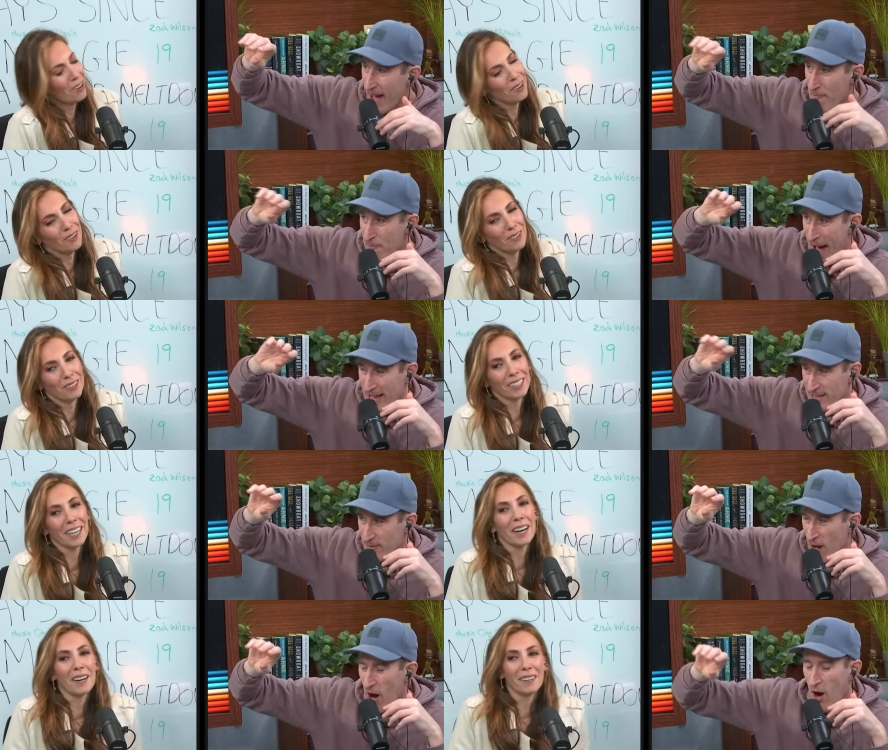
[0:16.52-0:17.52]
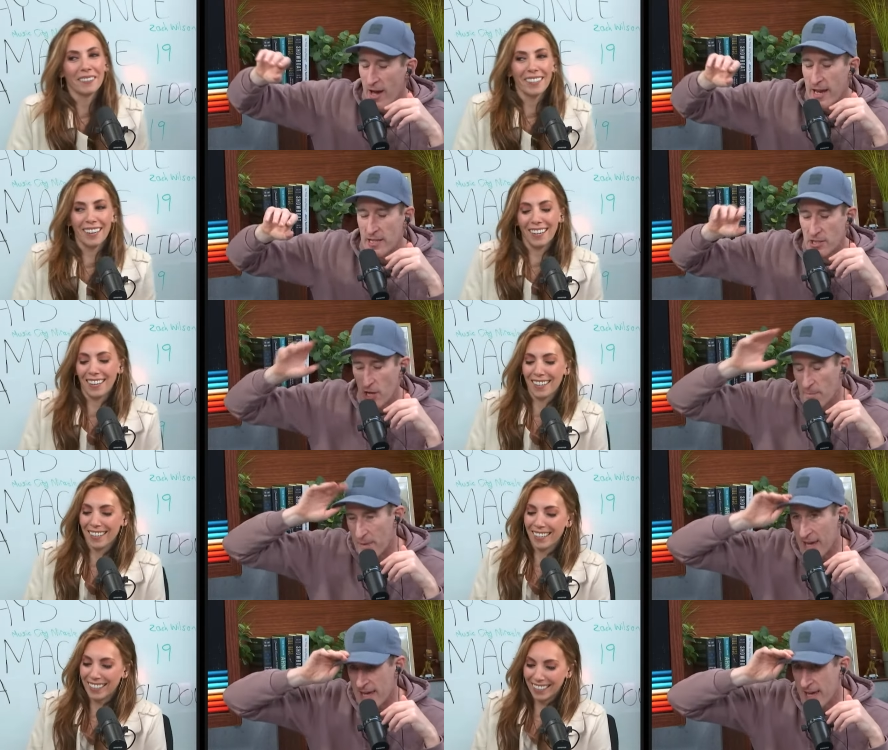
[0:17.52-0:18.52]
Speaker 1: that massive. No. Oh, it is going to
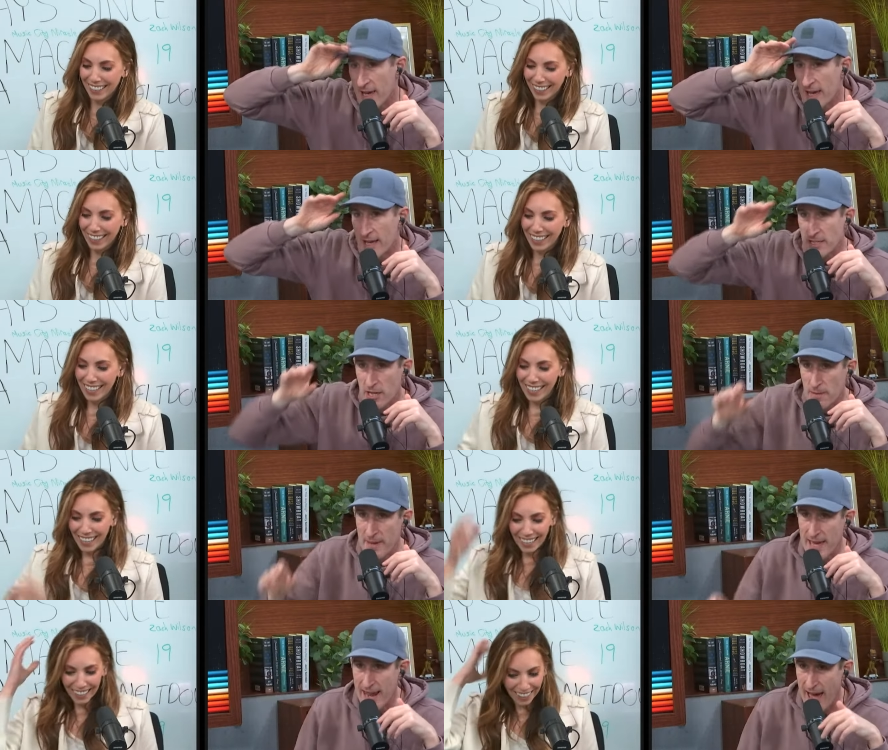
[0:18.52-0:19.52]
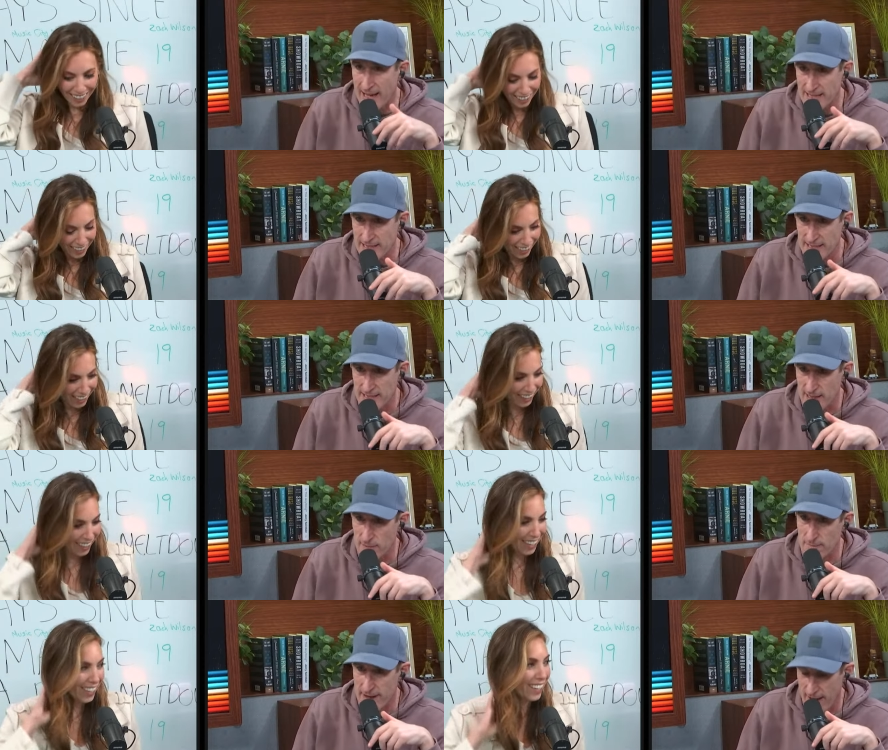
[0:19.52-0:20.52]
be. It's going to be an exodus like
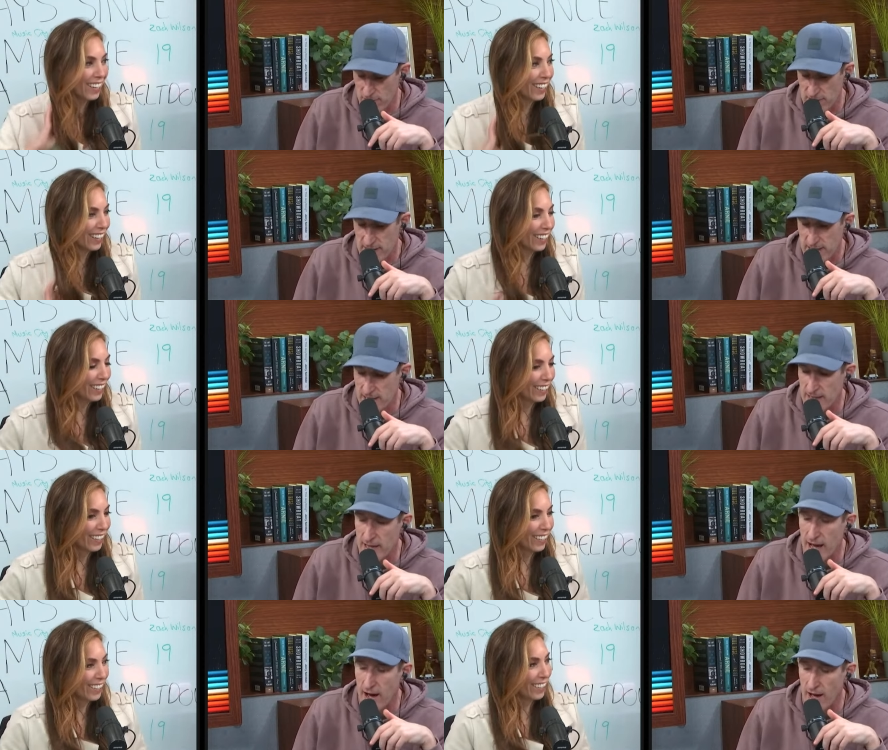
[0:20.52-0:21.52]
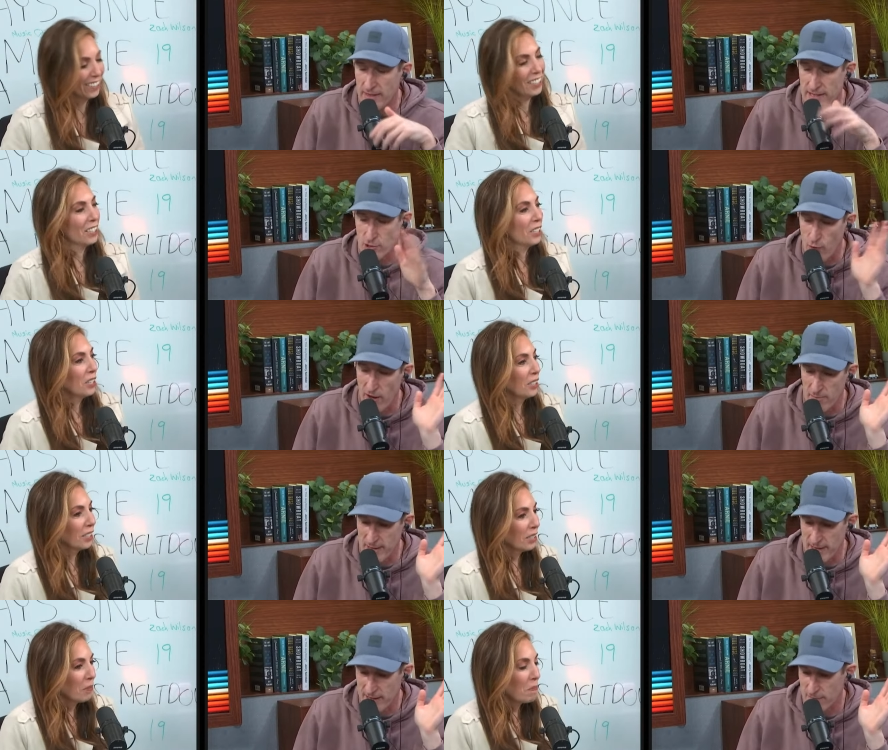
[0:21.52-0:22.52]
you've never seen. Uh, the 12
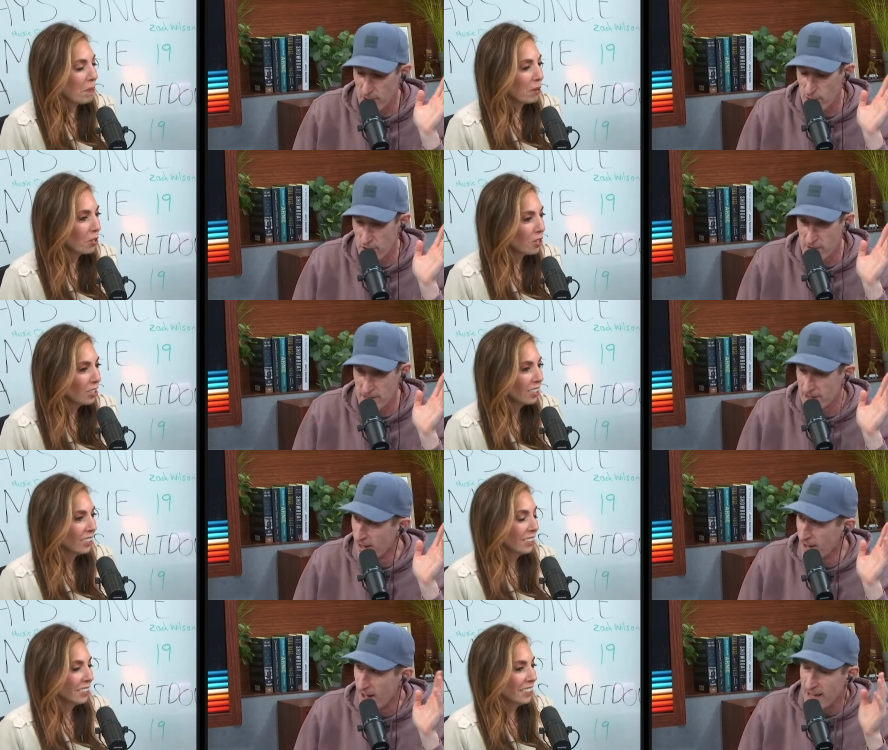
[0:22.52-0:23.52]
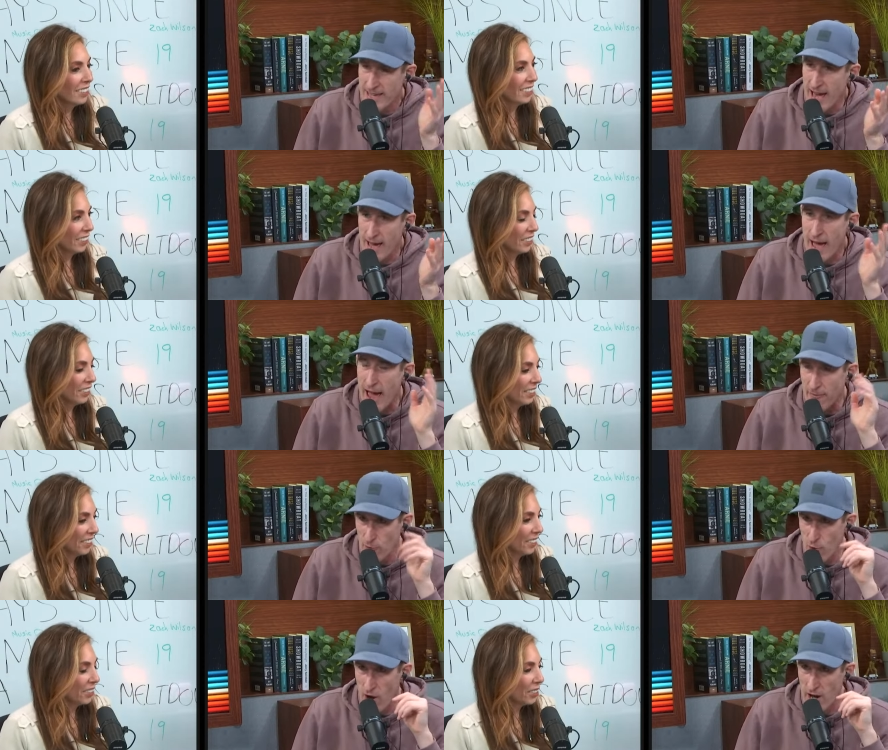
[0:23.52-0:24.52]
million viewers. Yeah,
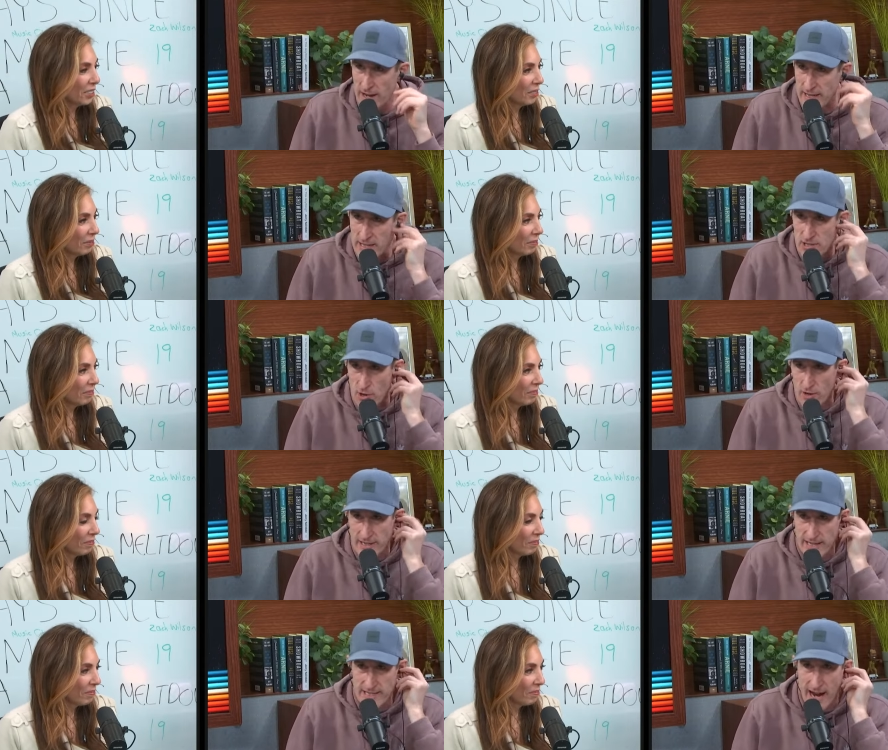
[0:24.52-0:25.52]
everyone is going to get